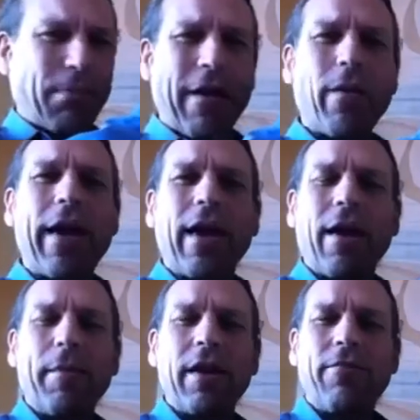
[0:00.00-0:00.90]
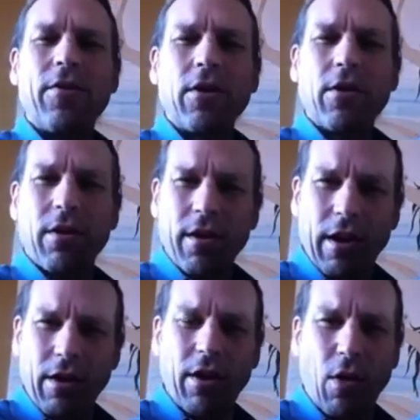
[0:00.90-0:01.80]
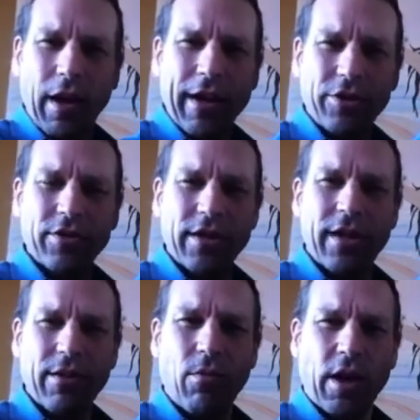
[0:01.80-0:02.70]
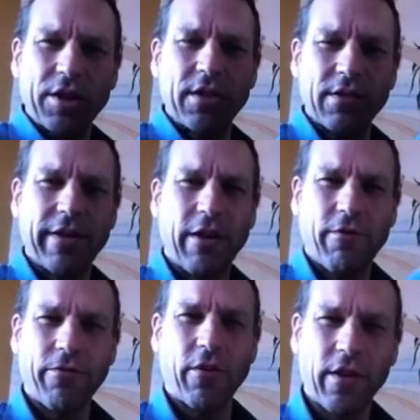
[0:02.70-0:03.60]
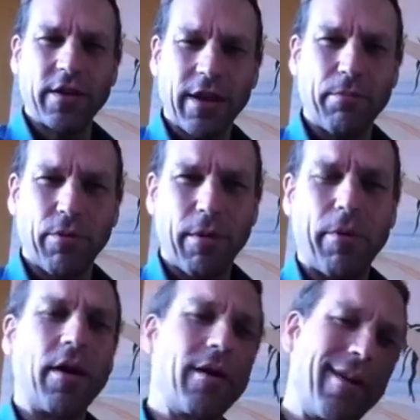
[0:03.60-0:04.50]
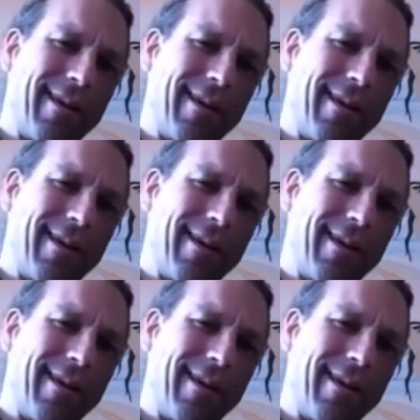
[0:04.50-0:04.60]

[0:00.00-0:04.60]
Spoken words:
By the way, I mean, if you're only interested in watching the video for the Tanpura part,